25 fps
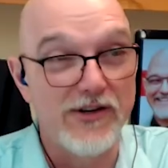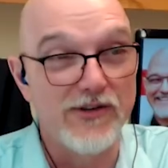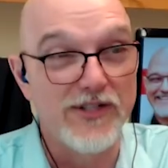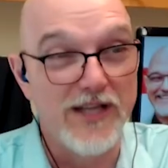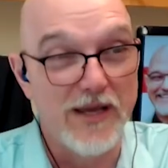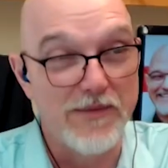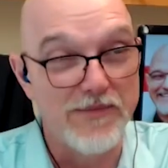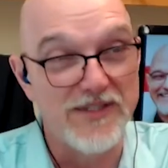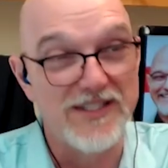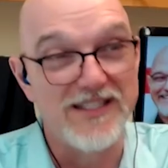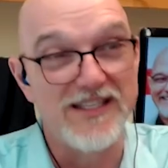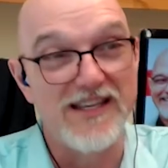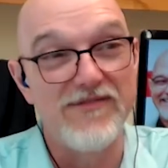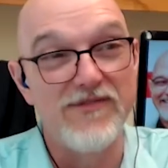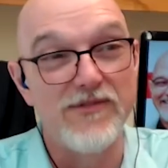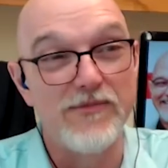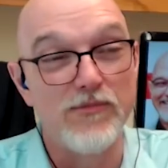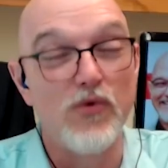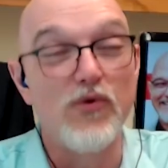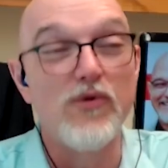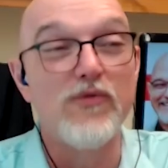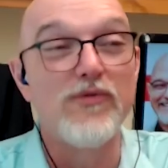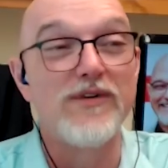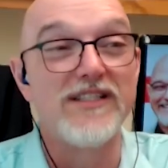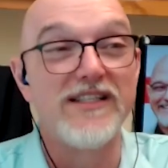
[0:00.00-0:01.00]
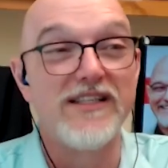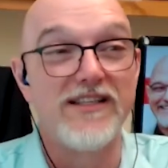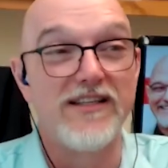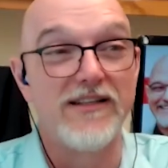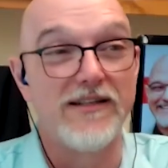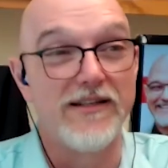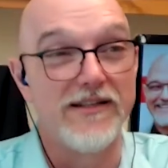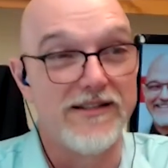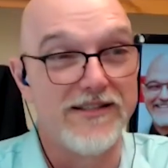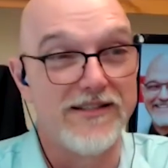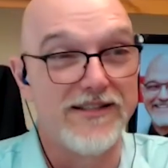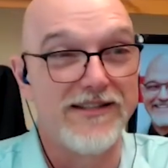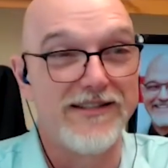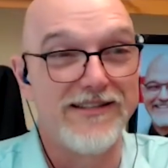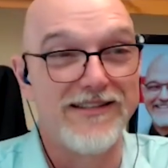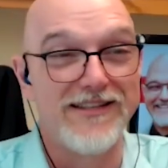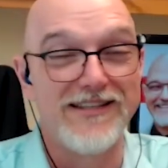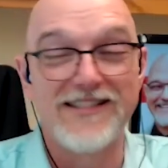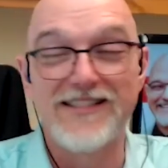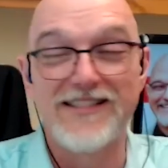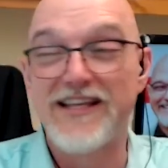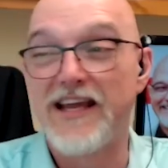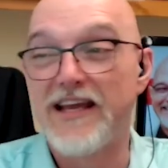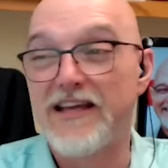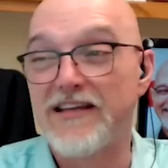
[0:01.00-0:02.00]
stereotype is even more ridiculous
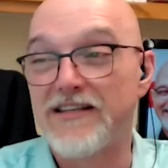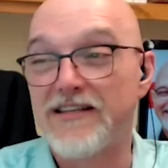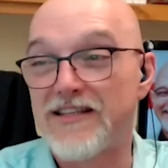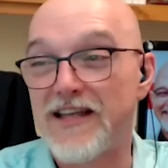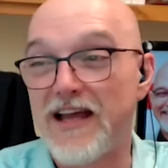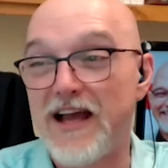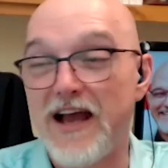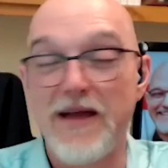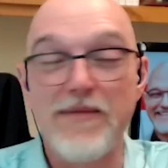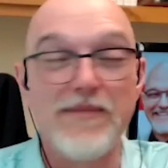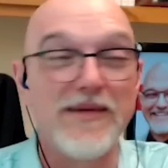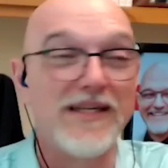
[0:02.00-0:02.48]
in this case.